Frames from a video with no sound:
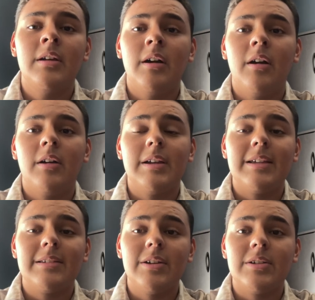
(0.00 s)

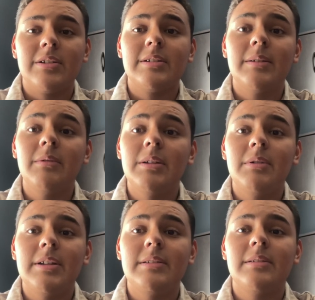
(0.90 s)
as such: civil
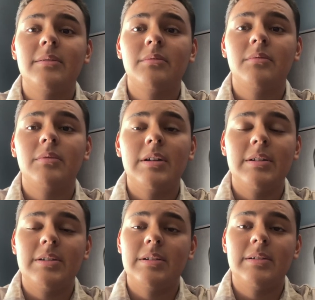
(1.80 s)
liberties,
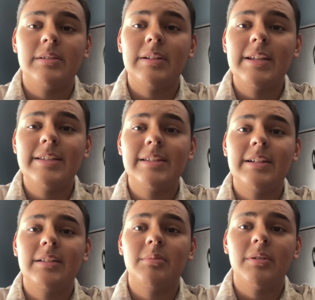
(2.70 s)
which is
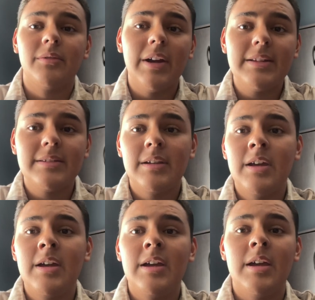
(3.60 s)
listed in the Bill of Rights.
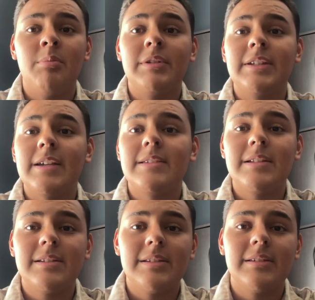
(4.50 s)
It protects
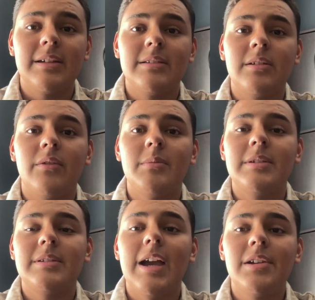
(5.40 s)
citizens against
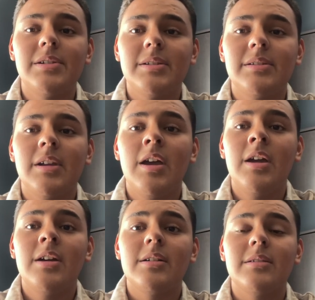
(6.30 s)
government's actions,
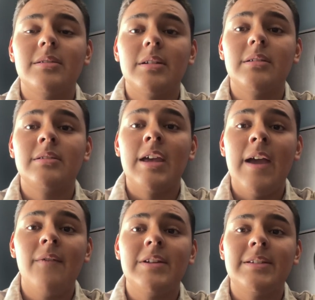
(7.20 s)
concerns
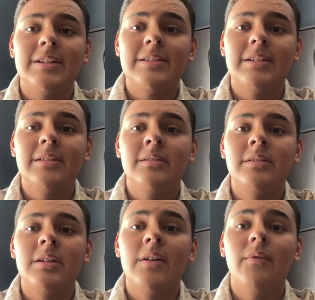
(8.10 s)
every citizen,
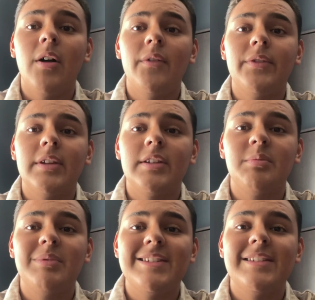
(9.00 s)
involves
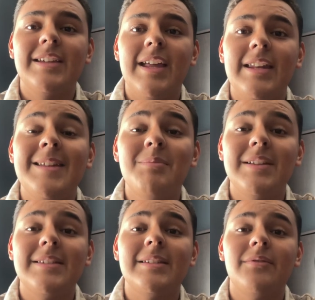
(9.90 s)
explicit and
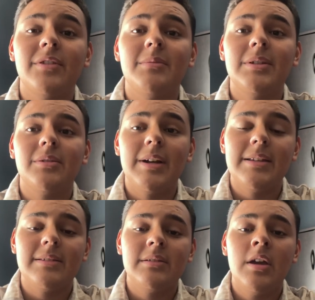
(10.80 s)
implicit fundamental
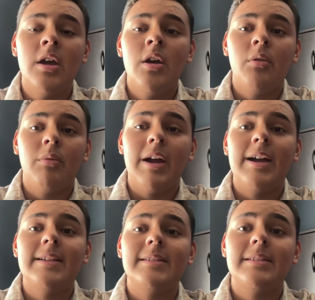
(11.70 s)
rights.
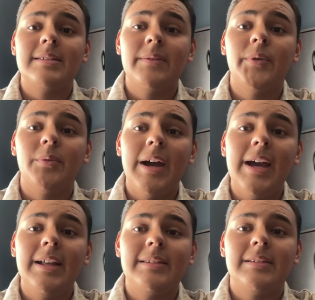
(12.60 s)
Whereas civil
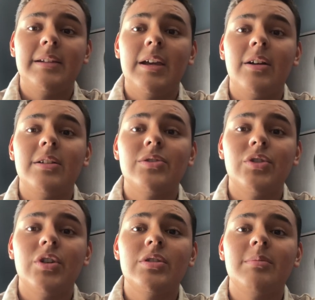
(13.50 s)
rights, it
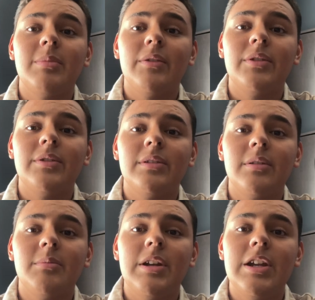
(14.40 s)
concerns about the
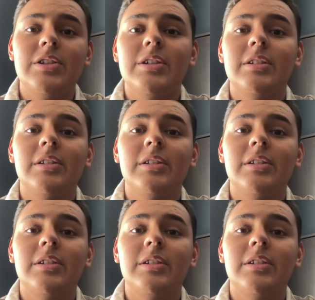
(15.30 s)
discrimination